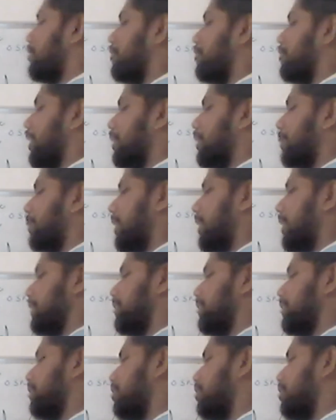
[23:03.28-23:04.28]
find the
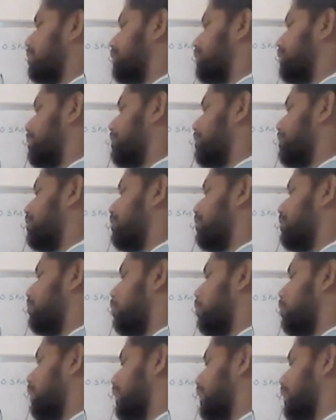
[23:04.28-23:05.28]
partition coefficient between water